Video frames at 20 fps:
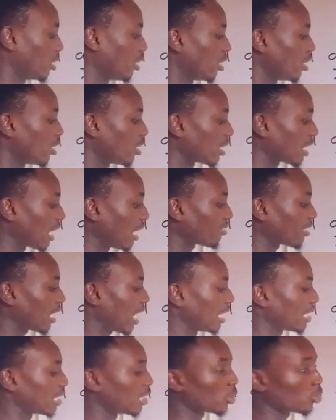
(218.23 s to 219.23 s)
the digit after
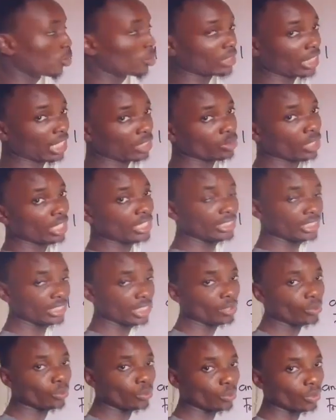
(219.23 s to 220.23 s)
it is what? Actually
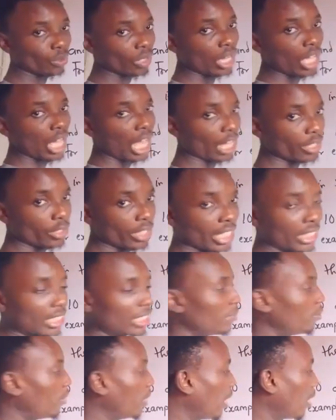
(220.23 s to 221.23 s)
0. Are you
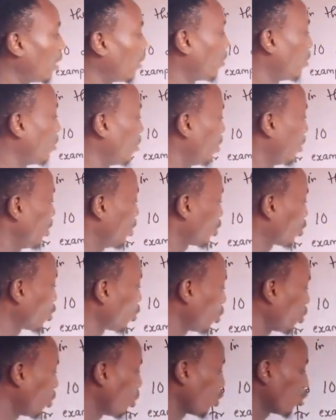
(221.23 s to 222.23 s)
getting me now?
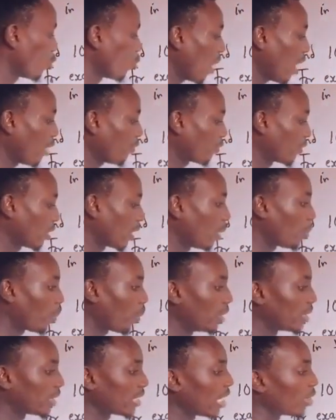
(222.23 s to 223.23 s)
So you have
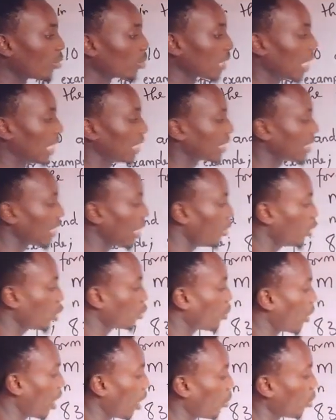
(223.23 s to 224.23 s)
3.0 times 10 raised to
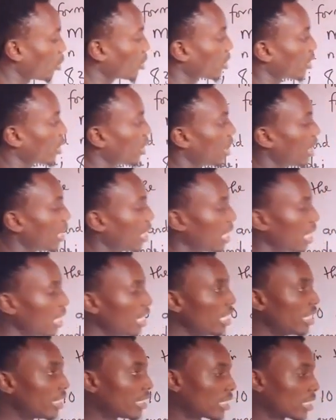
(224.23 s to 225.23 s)
power what?
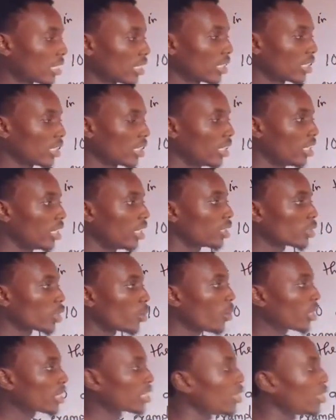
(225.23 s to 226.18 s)
8. So what